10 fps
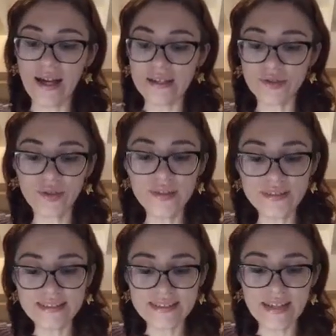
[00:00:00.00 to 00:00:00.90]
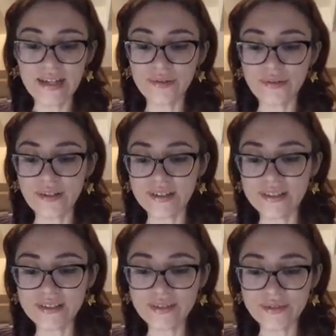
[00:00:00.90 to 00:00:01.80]
Swords is kind of
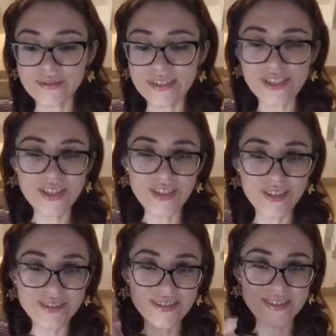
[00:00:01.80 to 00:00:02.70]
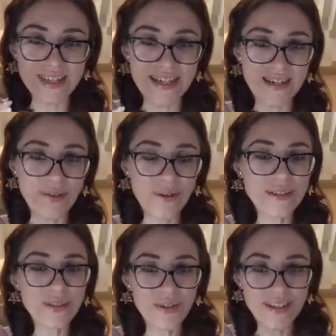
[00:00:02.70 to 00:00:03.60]
cards which shows
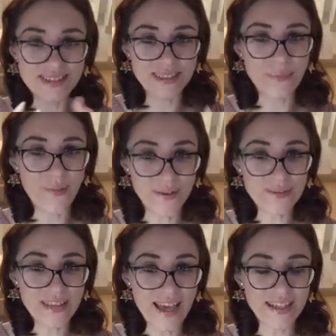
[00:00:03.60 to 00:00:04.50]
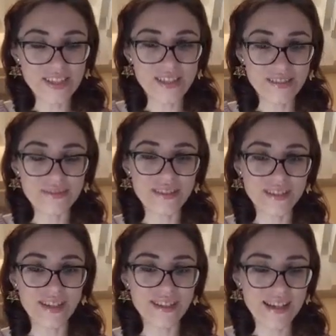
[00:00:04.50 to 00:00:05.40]
when you ask about action, if this
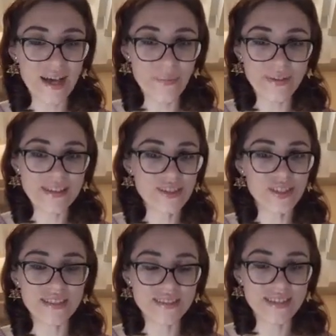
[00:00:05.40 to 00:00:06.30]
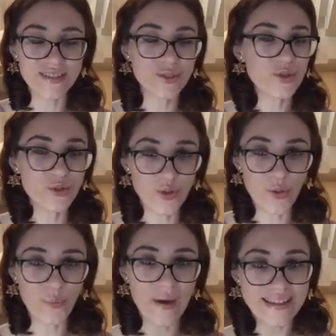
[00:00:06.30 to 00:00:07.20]
is gonna happen, it says you
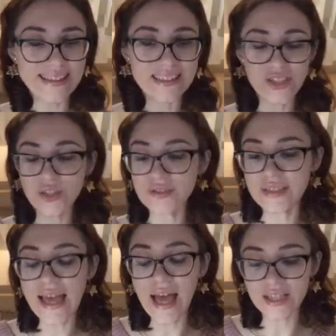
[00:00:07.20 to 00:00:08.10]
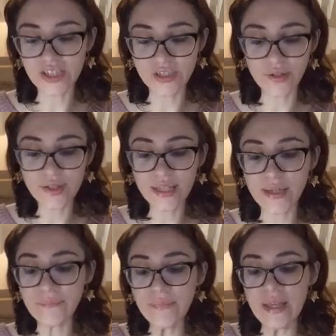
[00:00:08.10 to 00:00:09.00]
know, but it shows action, okay?